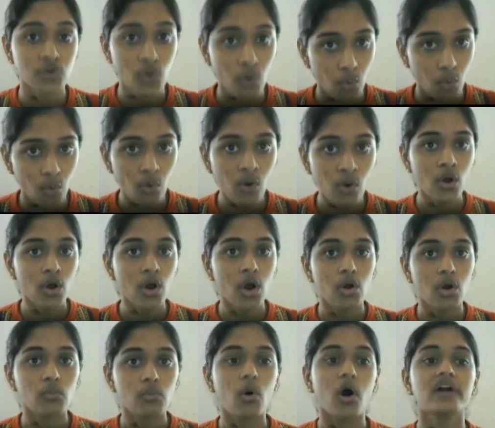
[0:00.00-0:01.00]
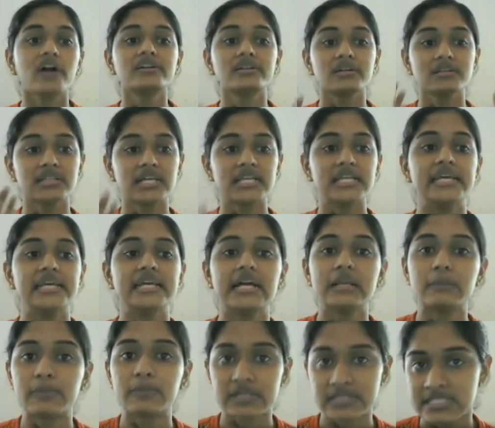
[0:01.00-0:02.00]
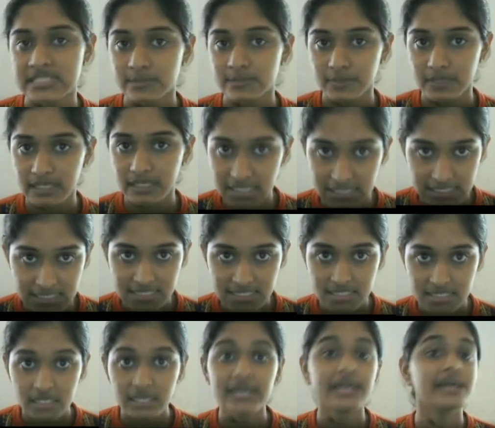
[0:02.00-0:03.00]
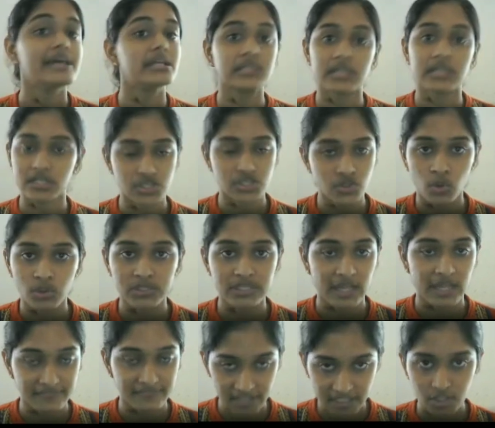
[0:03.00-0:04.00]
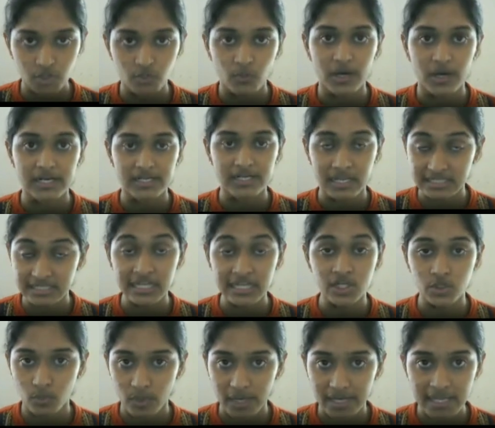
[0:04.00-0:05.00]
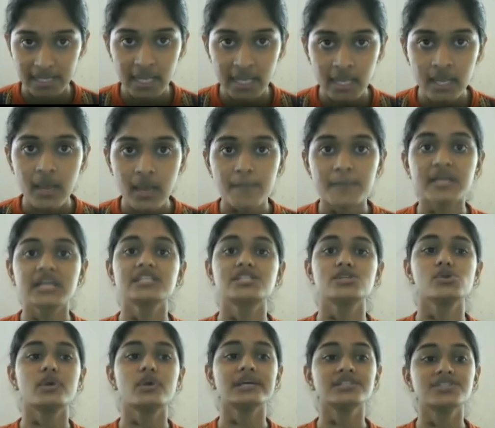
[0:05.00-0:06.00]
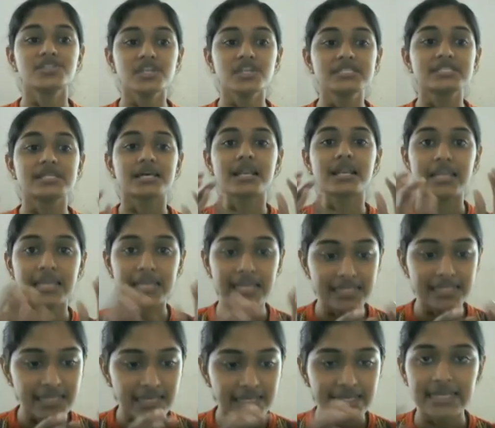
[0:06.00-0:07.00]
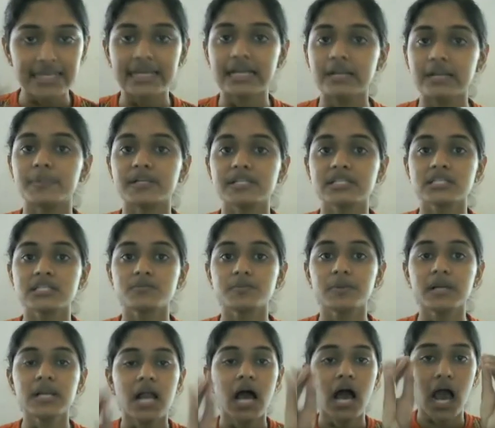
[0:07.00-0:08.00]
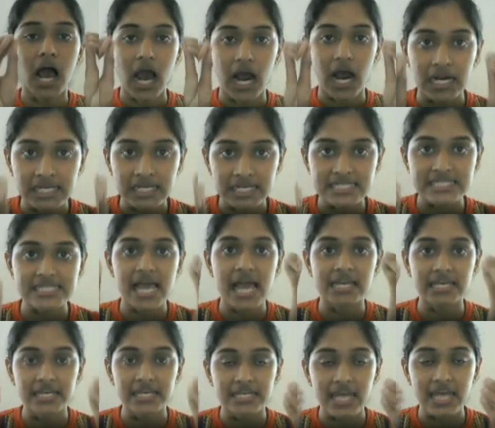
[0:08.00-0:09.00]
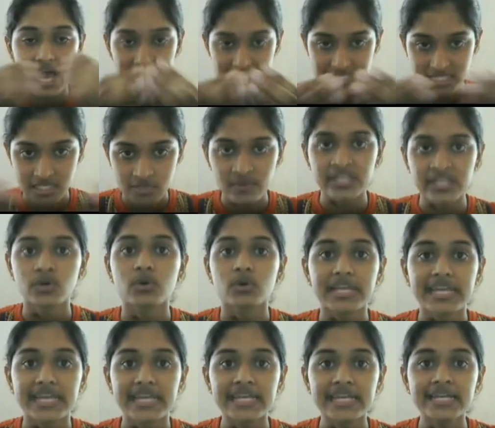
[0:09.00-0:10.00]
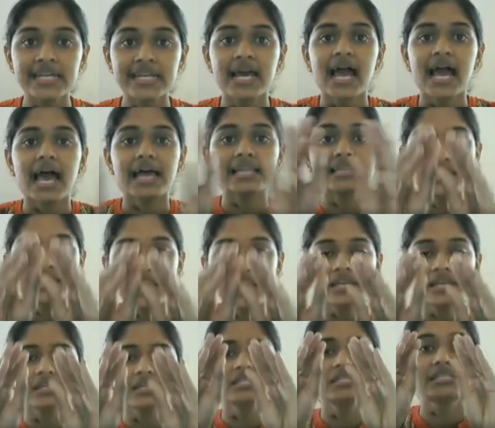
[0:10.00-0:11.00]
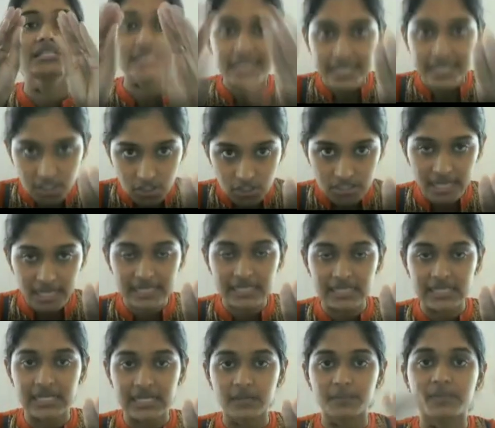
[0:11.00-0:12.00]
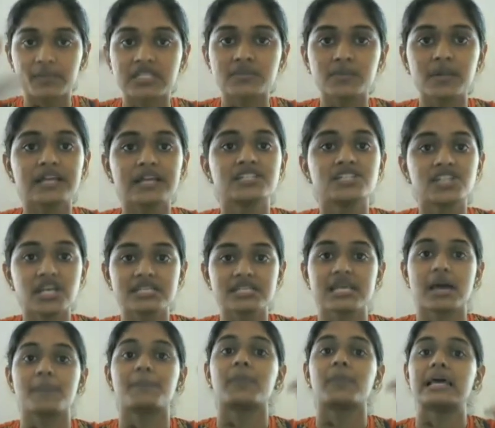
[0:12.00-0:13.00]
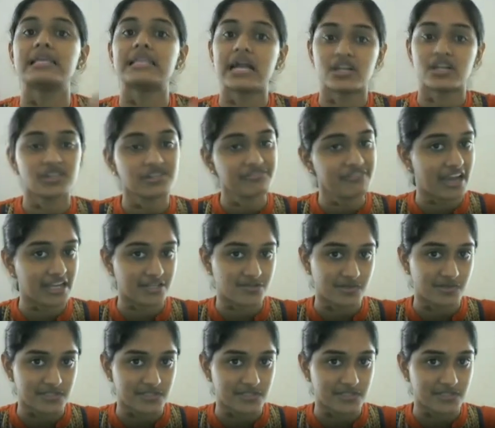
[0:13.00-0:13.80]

know what the legal principle is, there is nothing to worry, because you can just read that legal principle, understand it as in when you read it, and then stick to that legal principle and just apply that to the factual